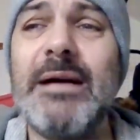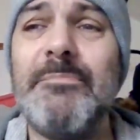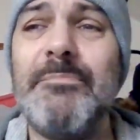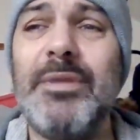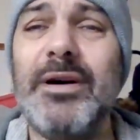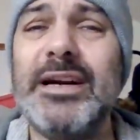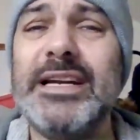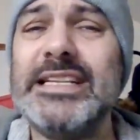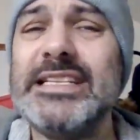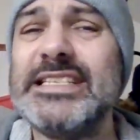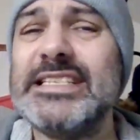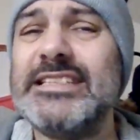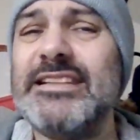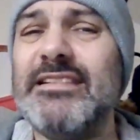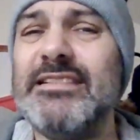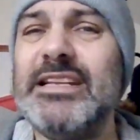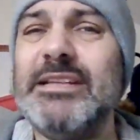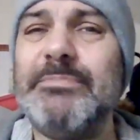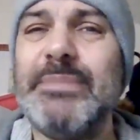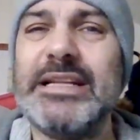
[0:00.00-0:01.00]
buying
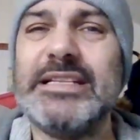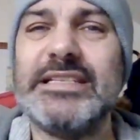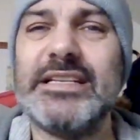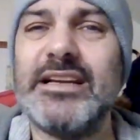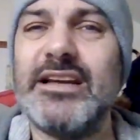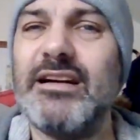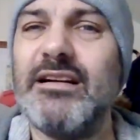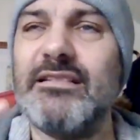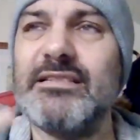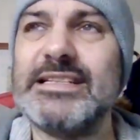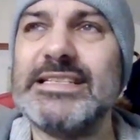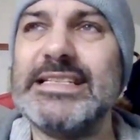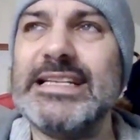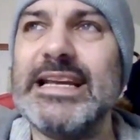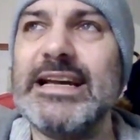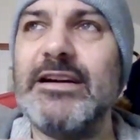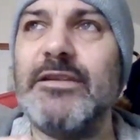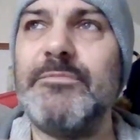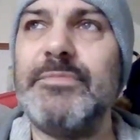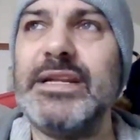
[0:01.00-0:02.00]
slightly better cards
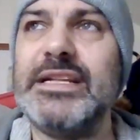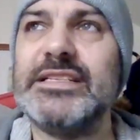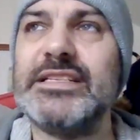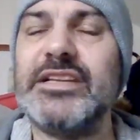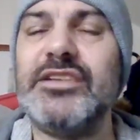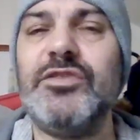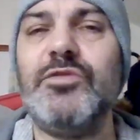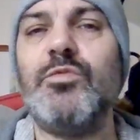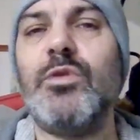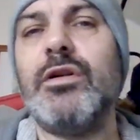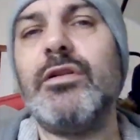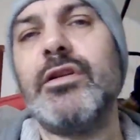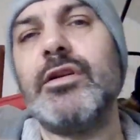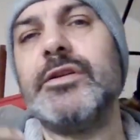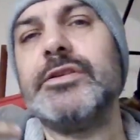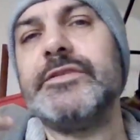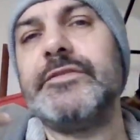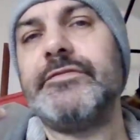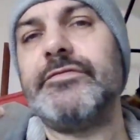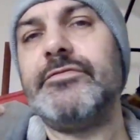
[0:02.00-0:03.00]
now means that you won't
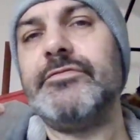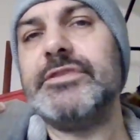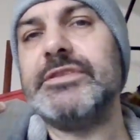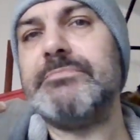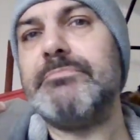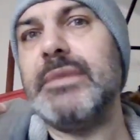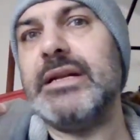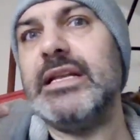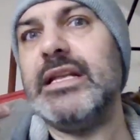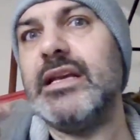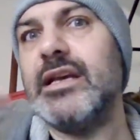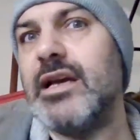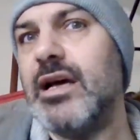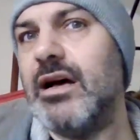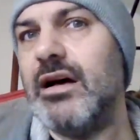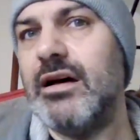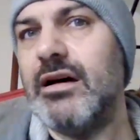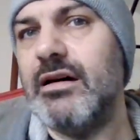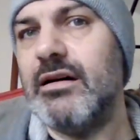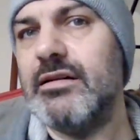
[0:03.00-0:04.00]
go through as many
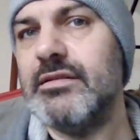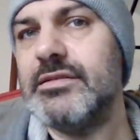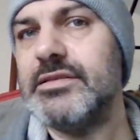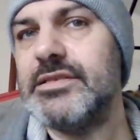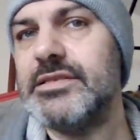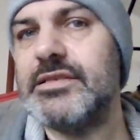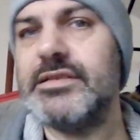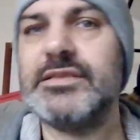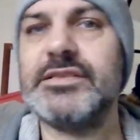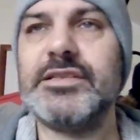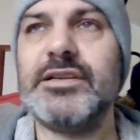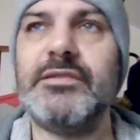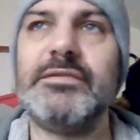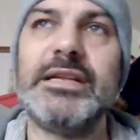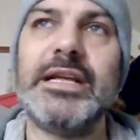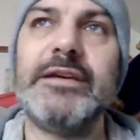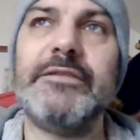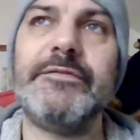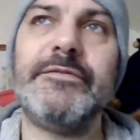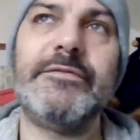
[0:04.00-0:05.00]
cards. So
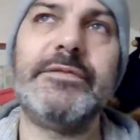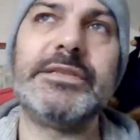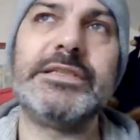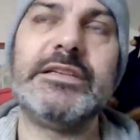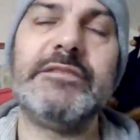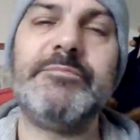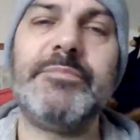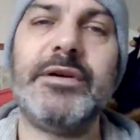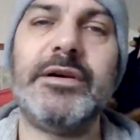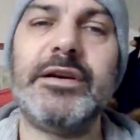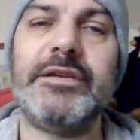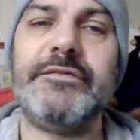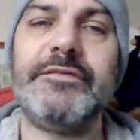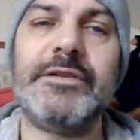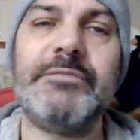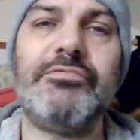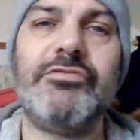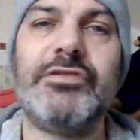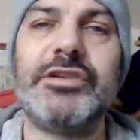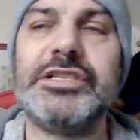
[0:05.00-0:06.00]
therefore, instead of buying for
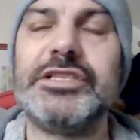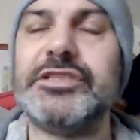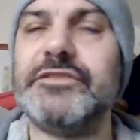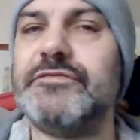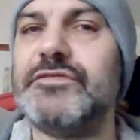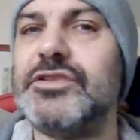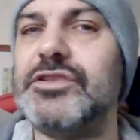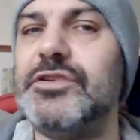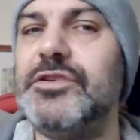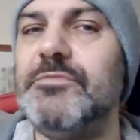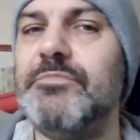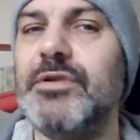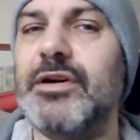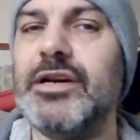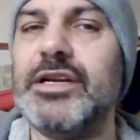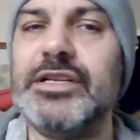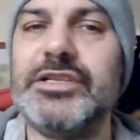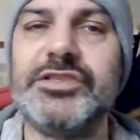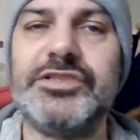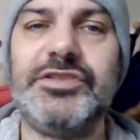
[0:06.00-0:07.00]
the price of 2
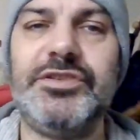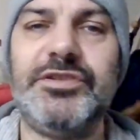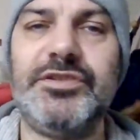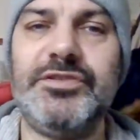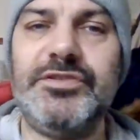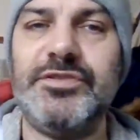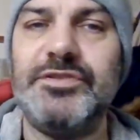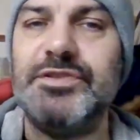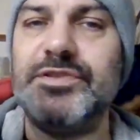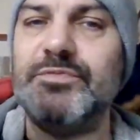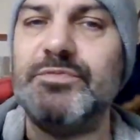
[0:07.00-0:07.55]
bikes, you can use